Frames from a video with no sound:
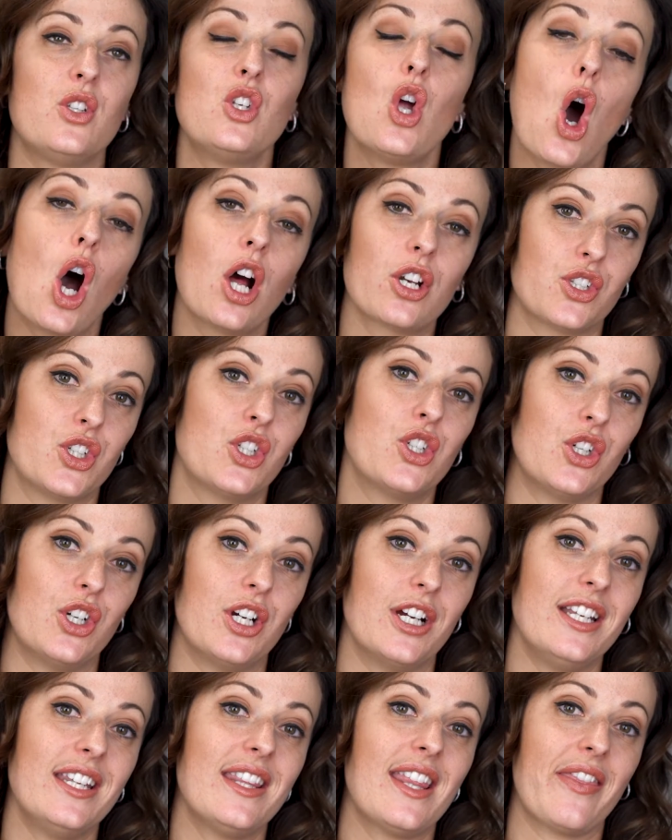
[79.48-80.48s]
not
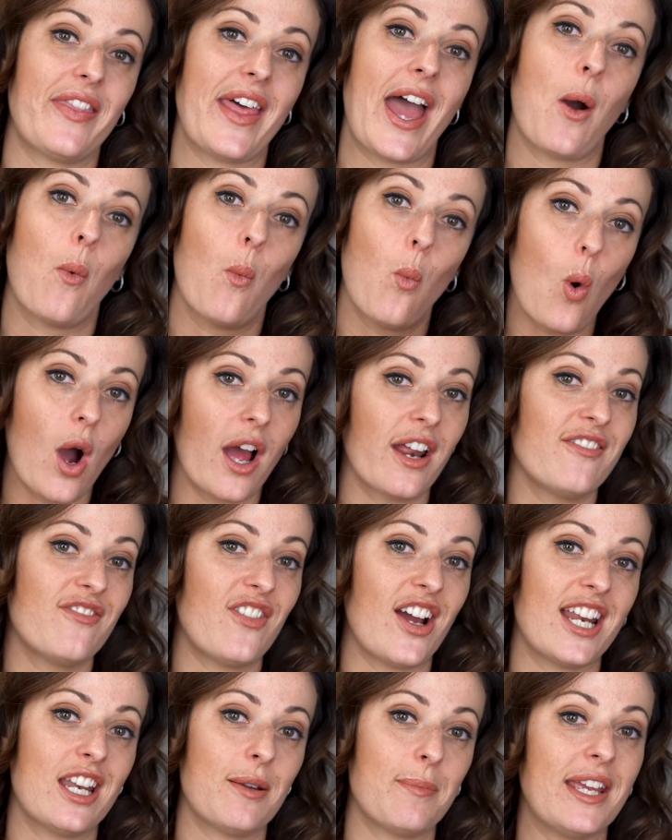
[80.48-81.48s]
good that one
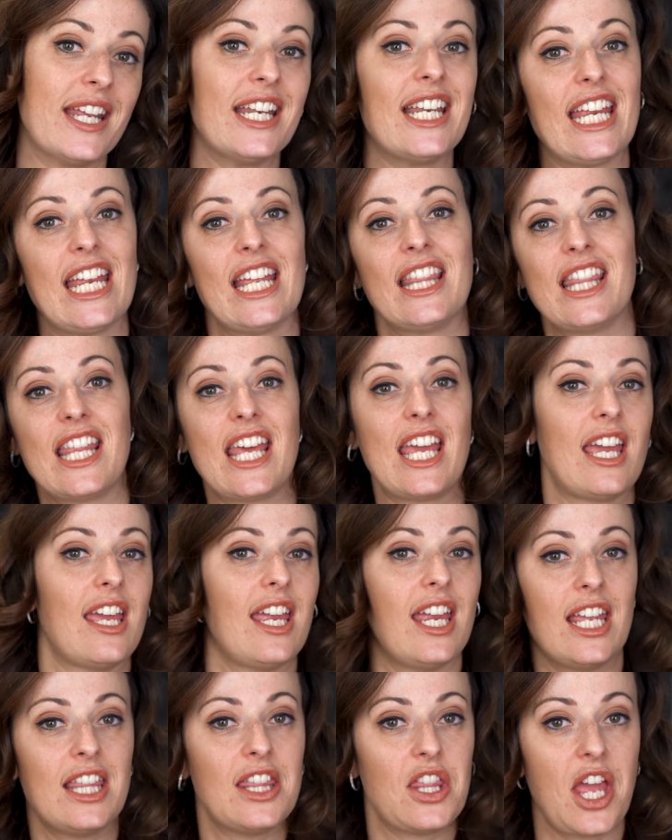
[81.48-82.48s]
vitamin in the
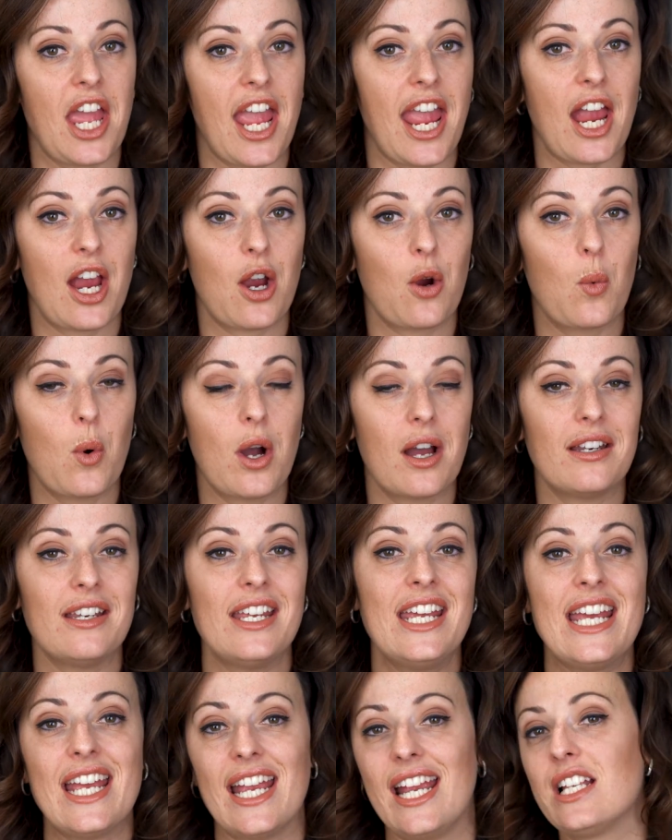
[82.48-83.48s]
hair one
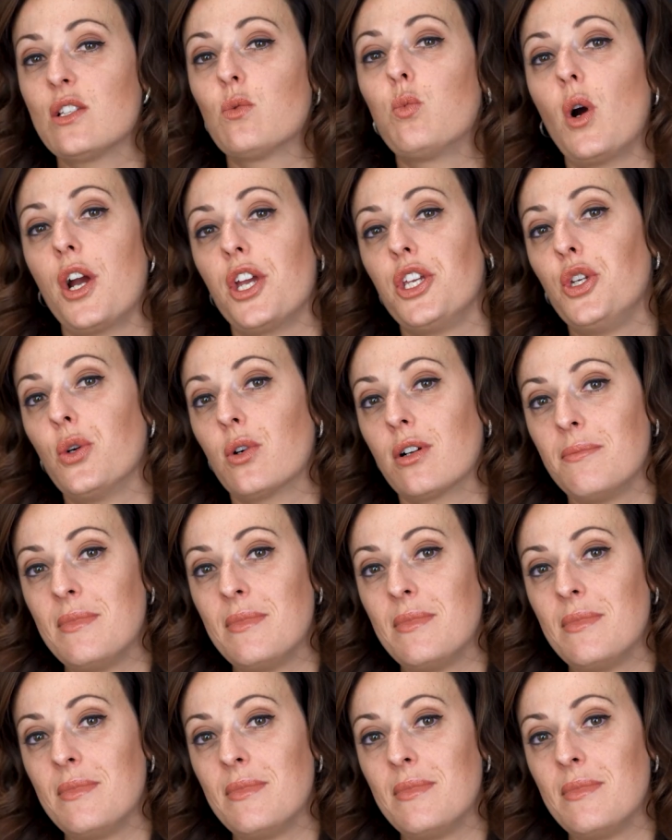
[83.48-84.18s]
is what you're